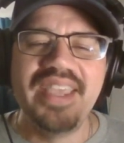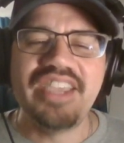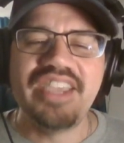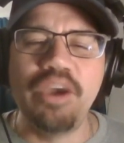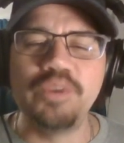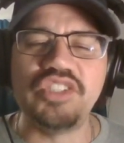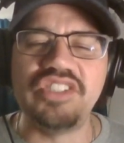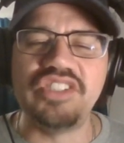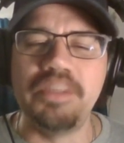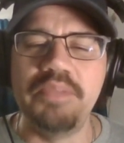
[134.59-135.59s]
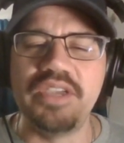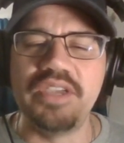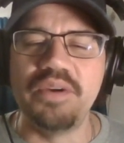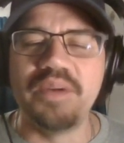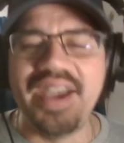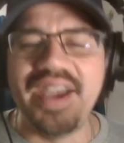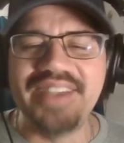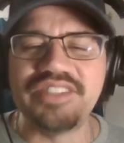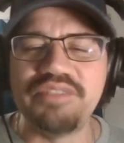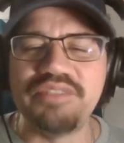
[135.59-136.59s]
Coach D'Amico
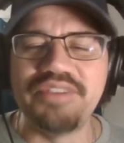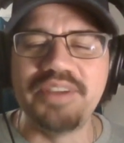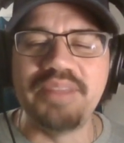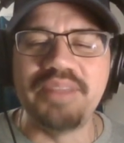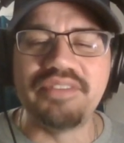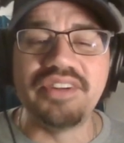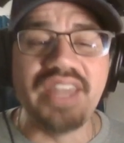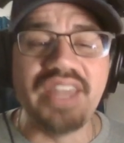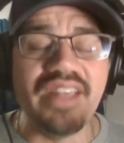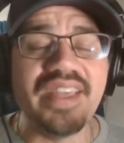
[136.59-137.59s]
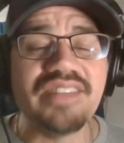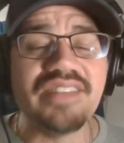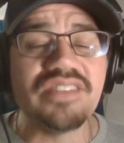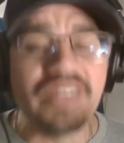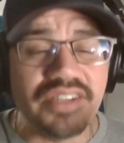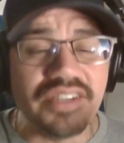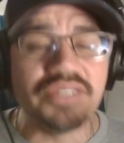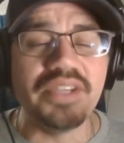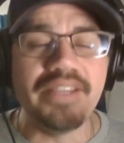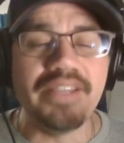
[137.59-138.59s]
Ryans confirmed after Dell had
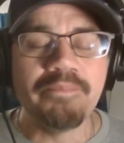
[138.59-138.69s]
surgery